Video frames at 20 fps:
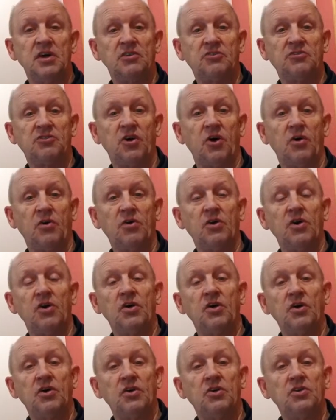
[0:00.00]
And so
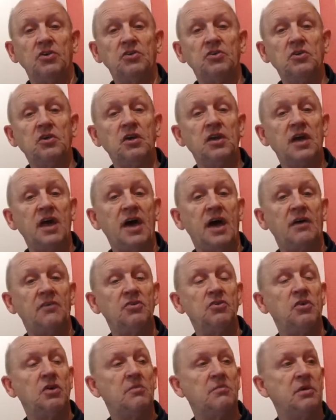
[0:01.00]
you
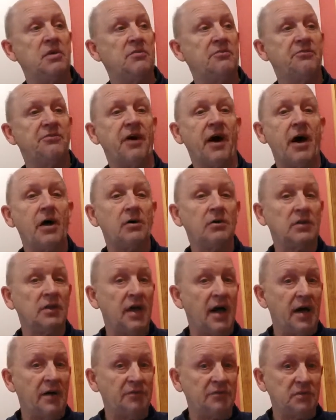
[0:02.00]
can be far
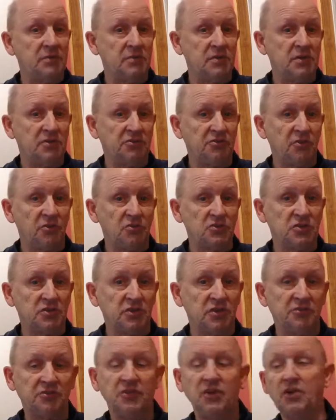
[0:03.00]
left and be a
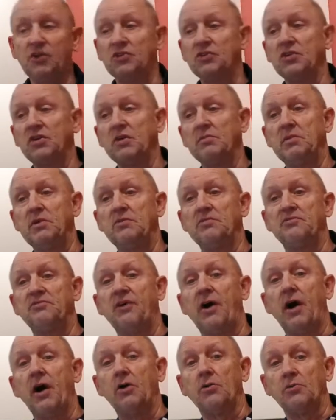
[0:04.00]
socialist. You can be
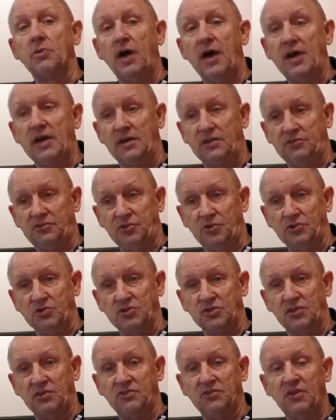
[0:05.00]
far right a
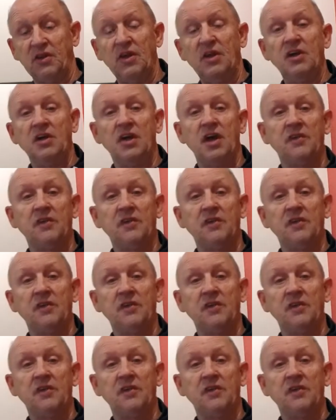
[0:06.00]
socialist.